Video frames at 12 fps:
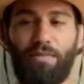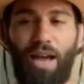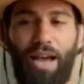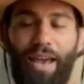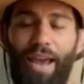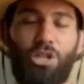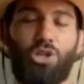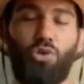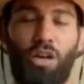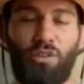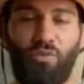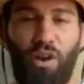I can't
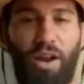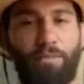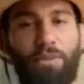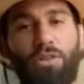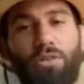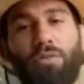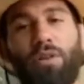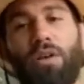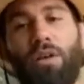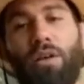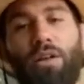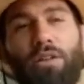trust for him
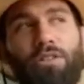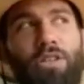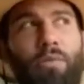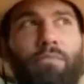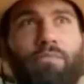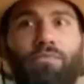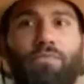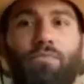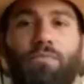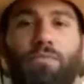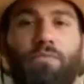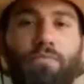to
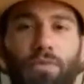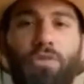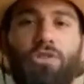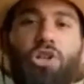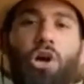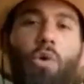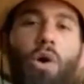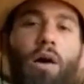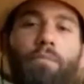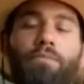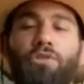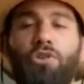show
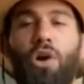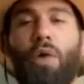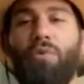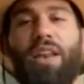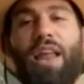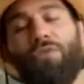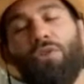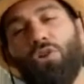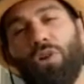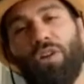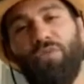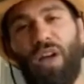up. So I would never
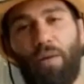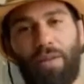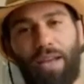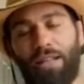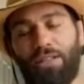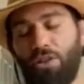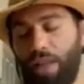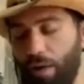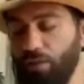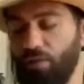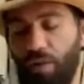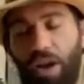agree to fight him again. So that
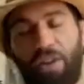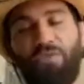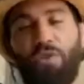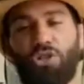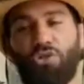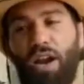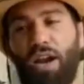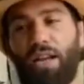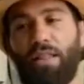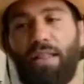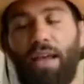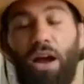was very frustrating.
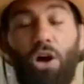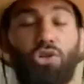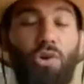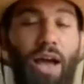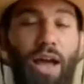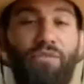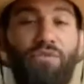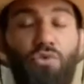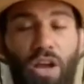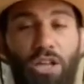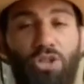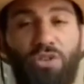And then also I had a few
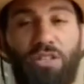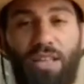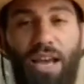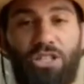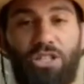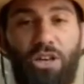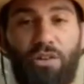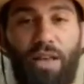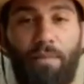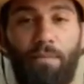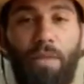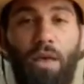injuries last year
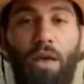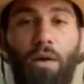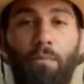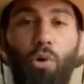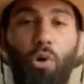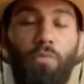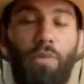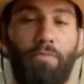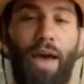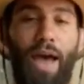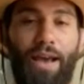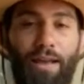that pulled me
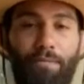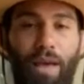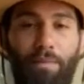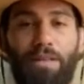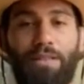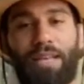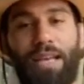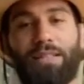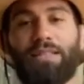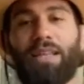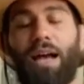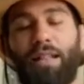back and made me take the
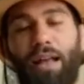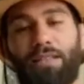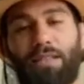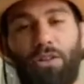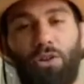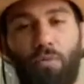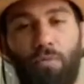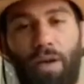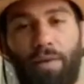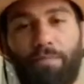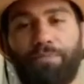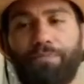sidelines a little
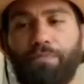bit.